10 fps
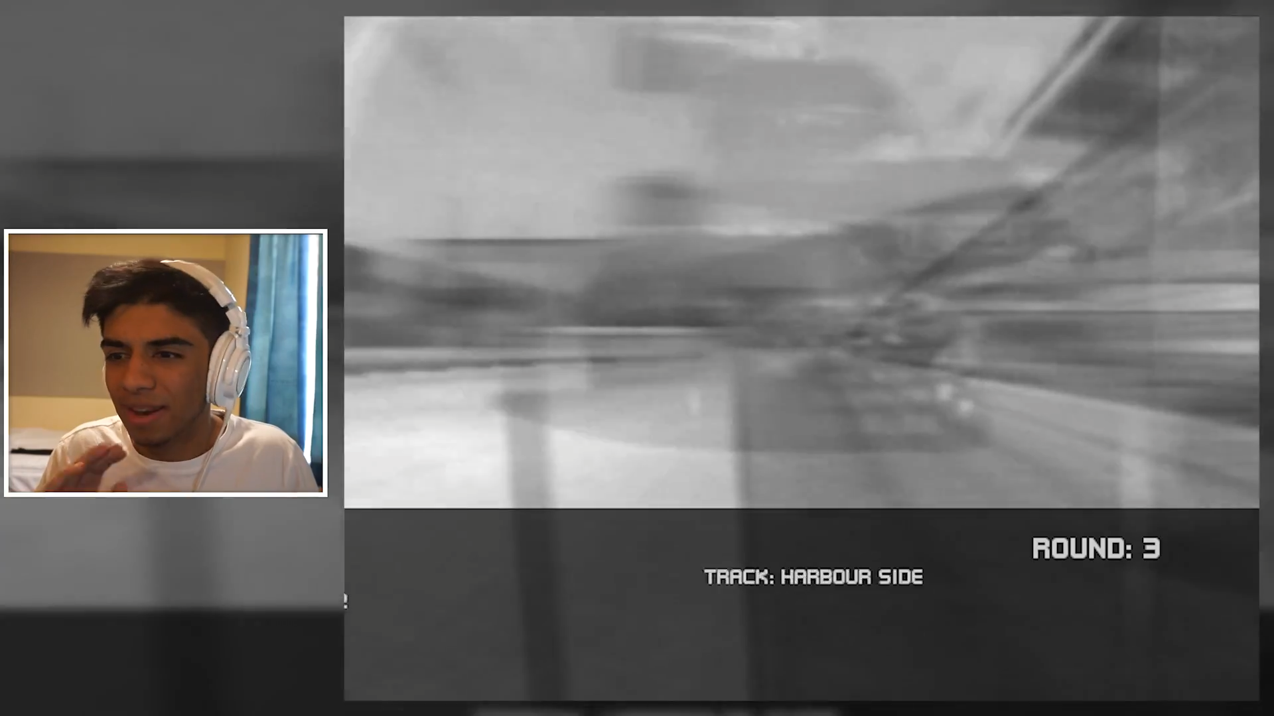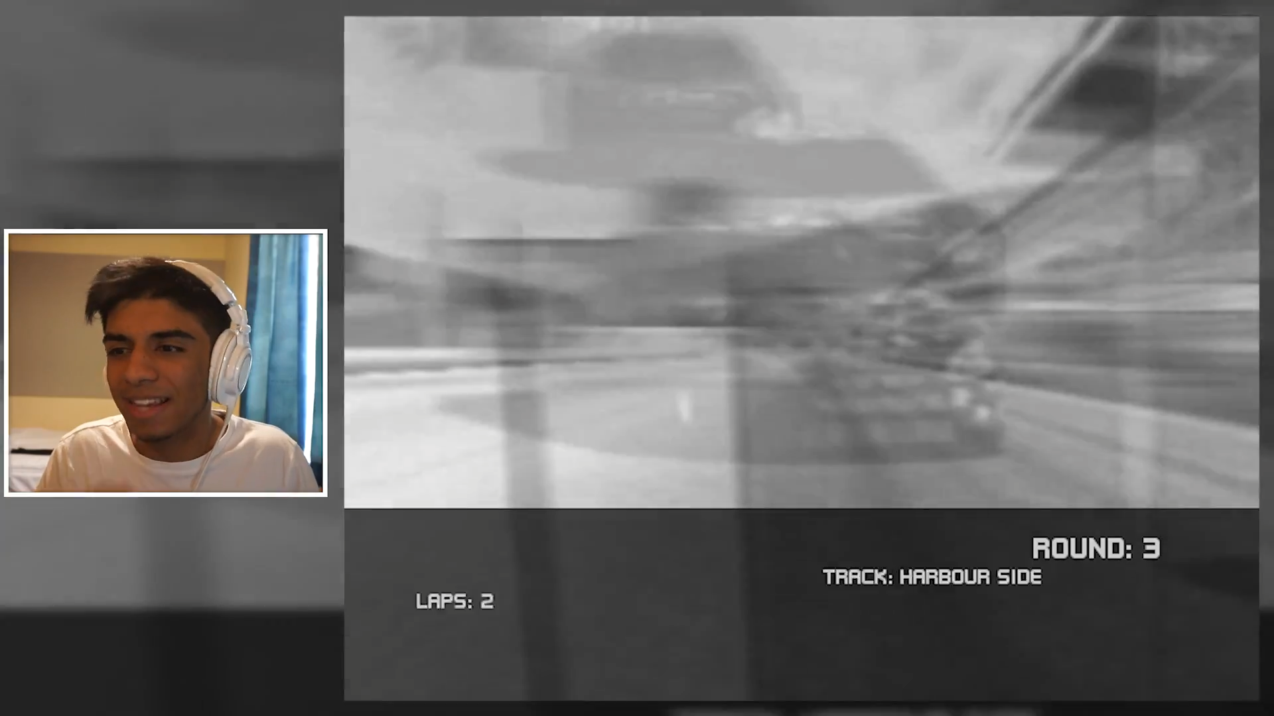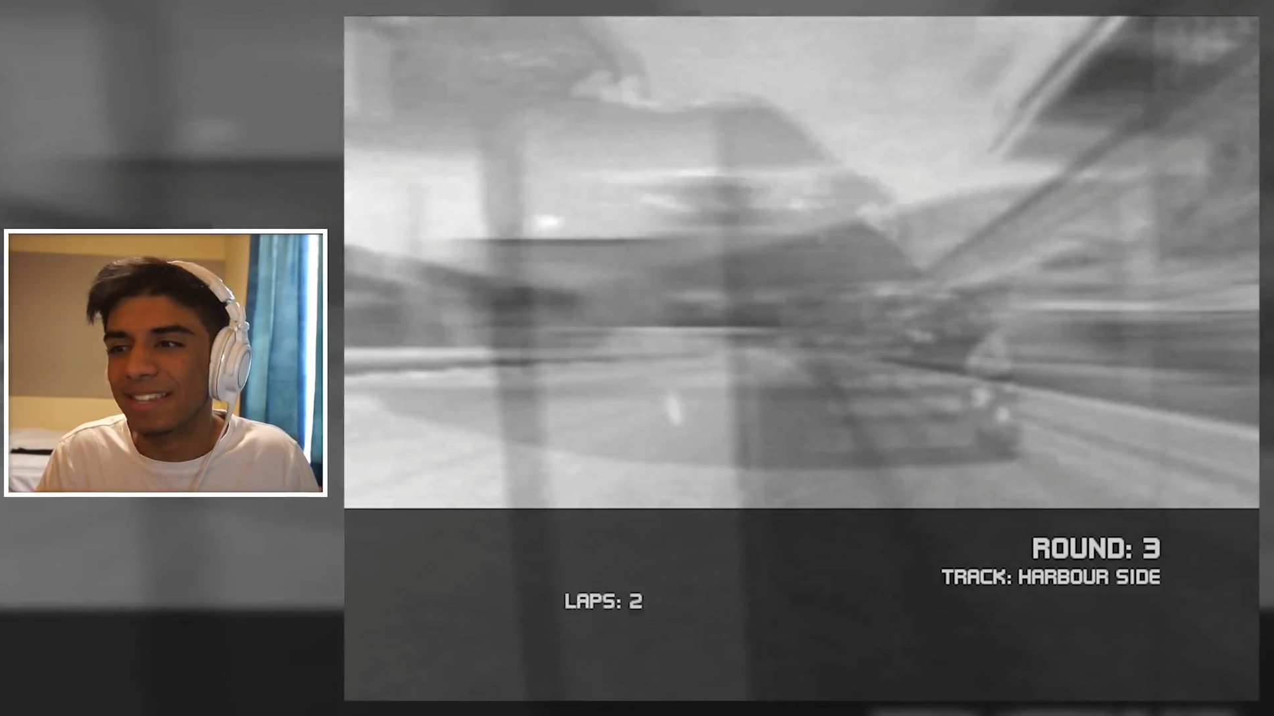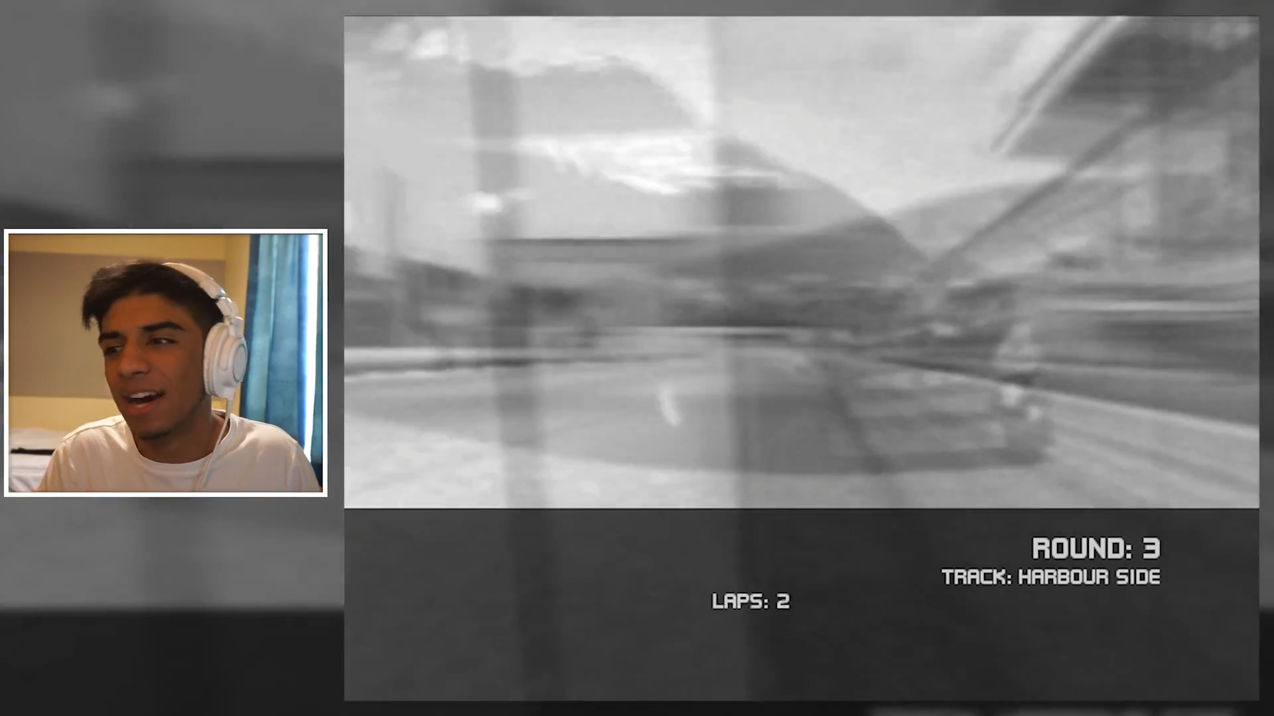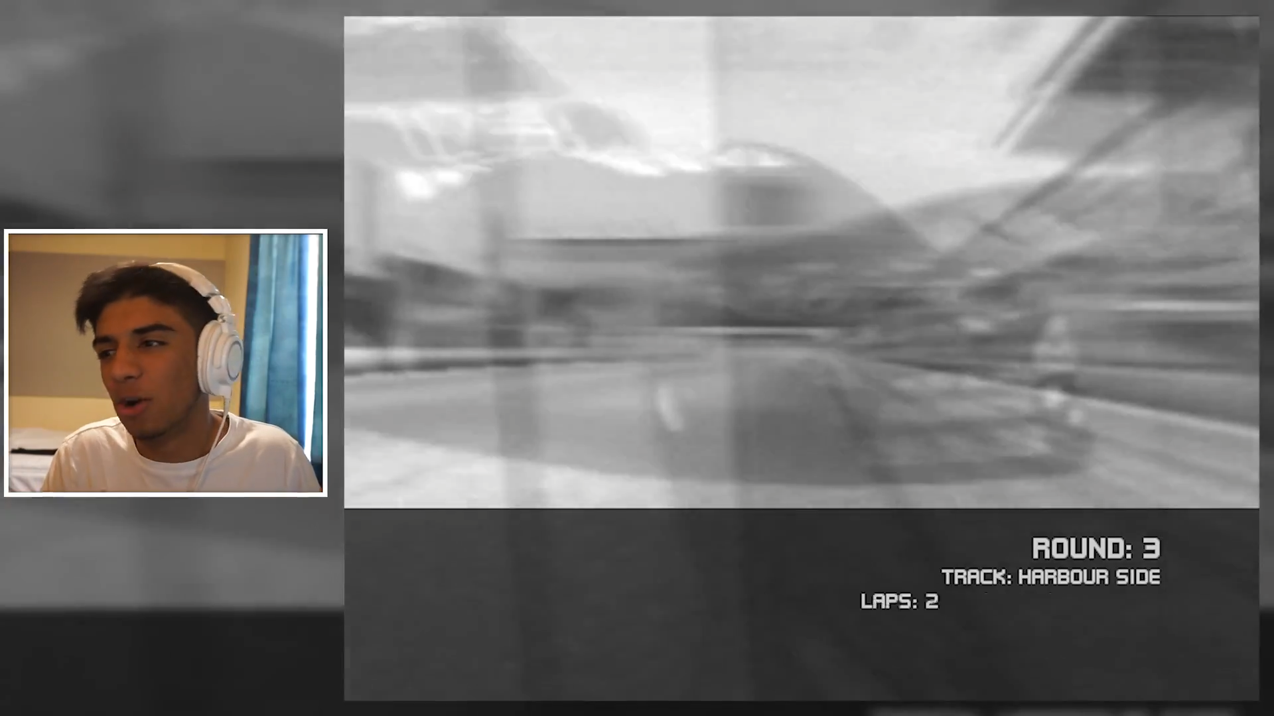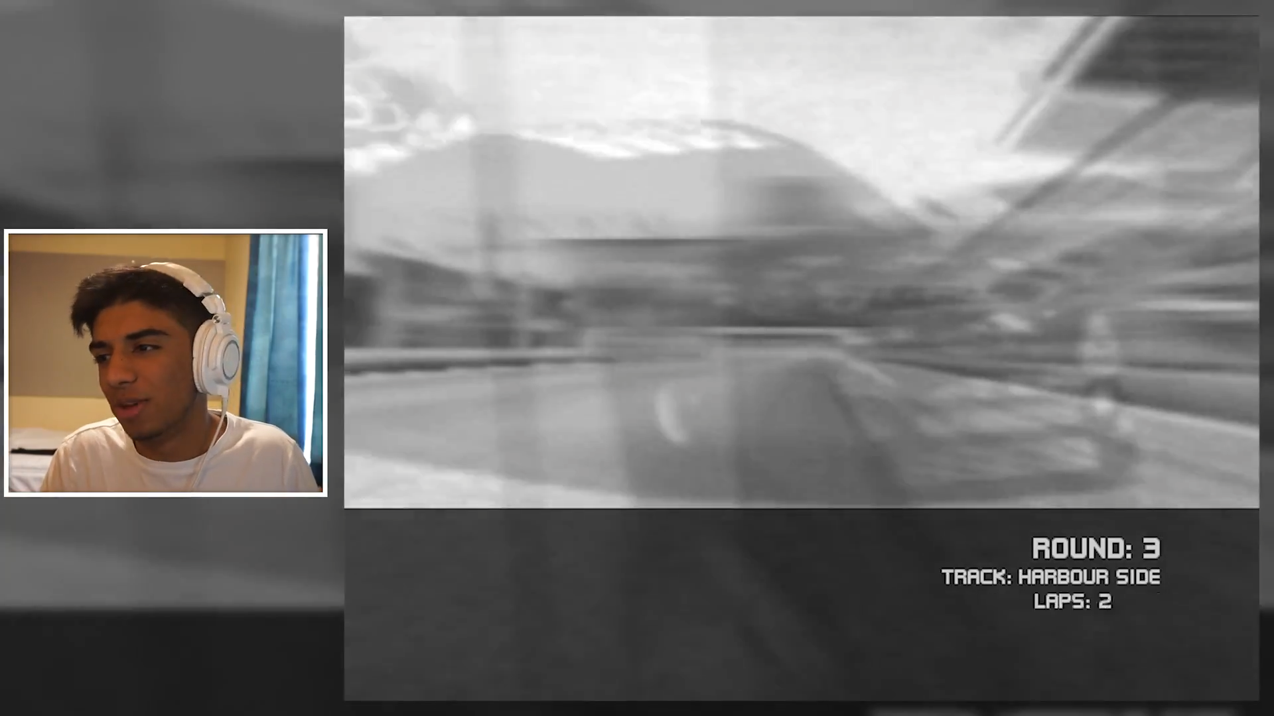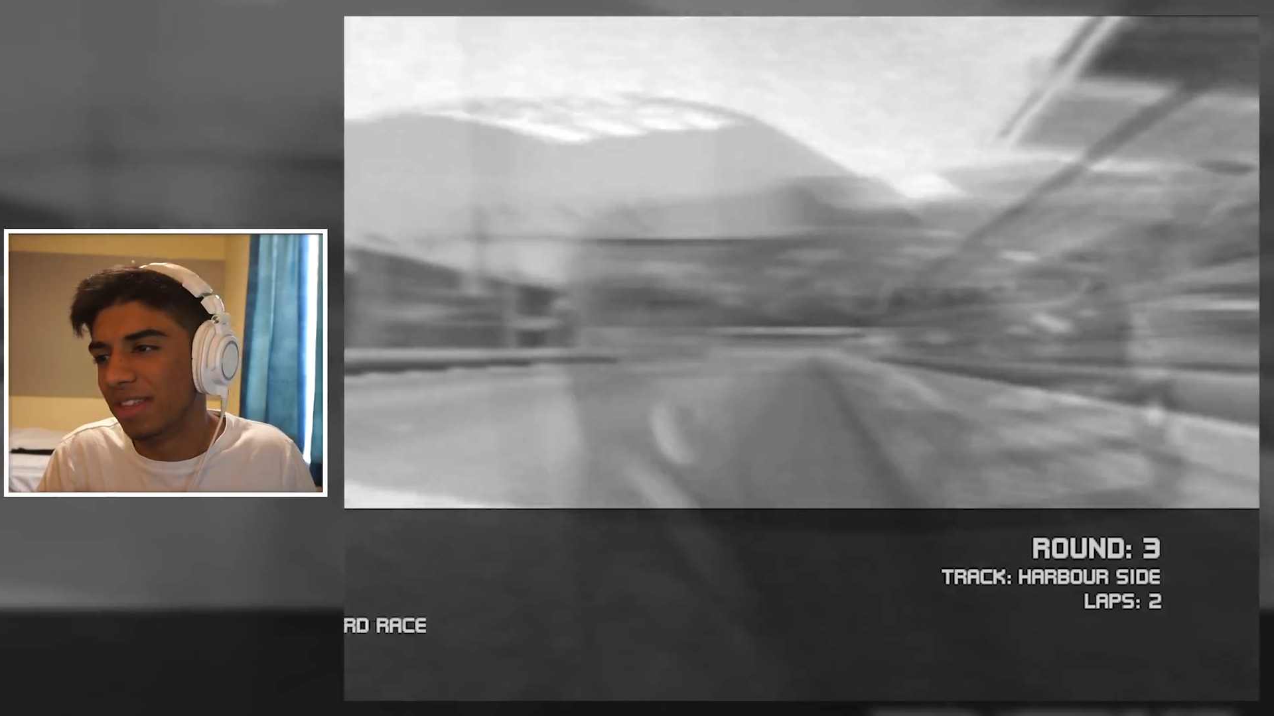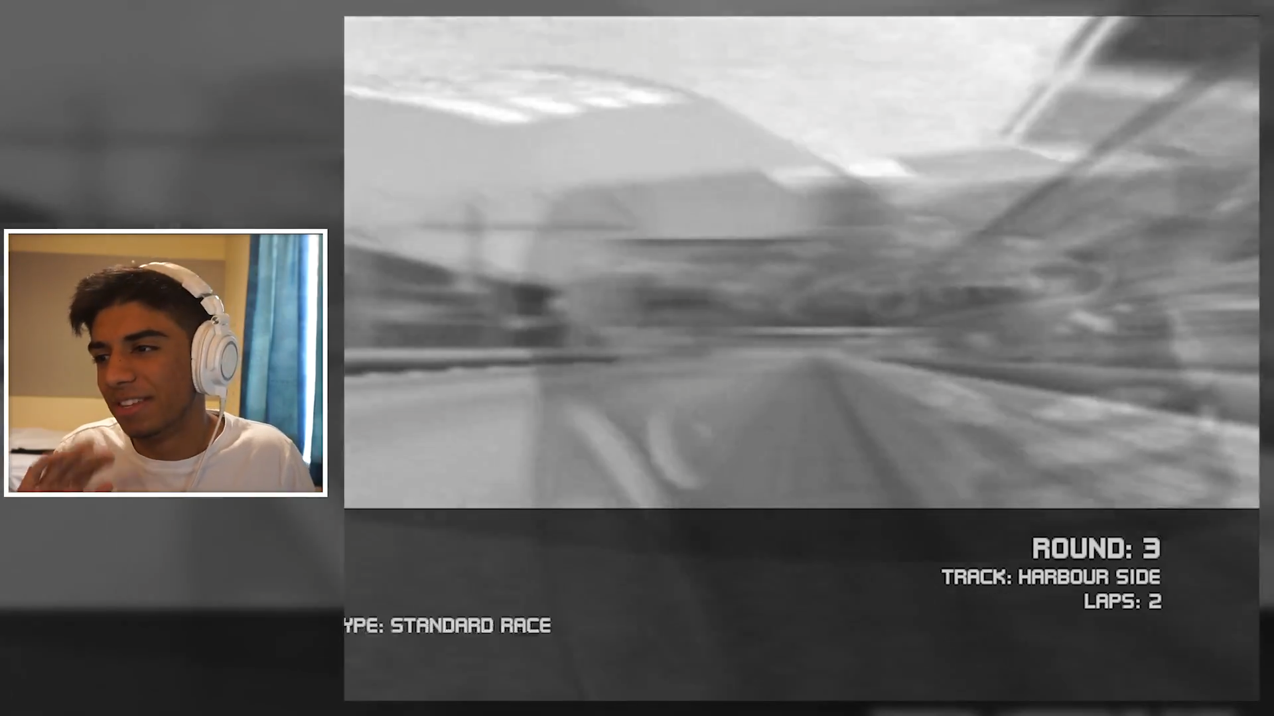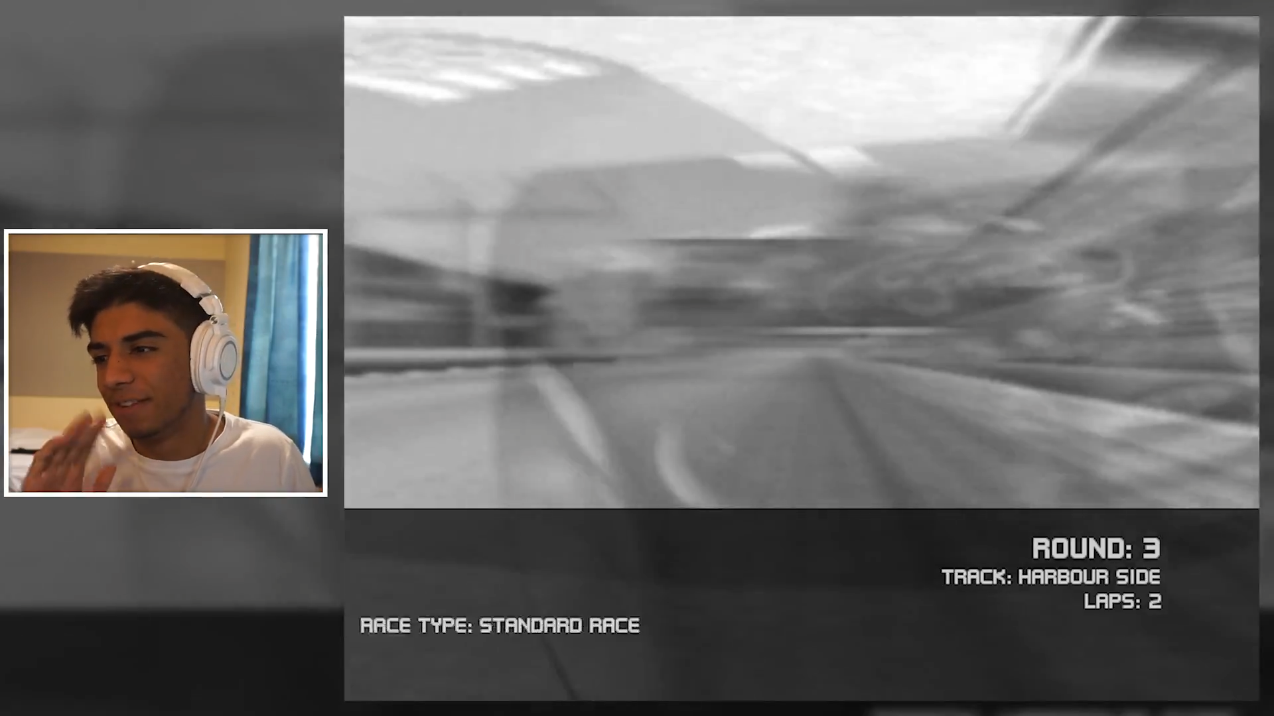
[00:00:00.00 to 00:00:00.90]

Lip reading: Please tell me this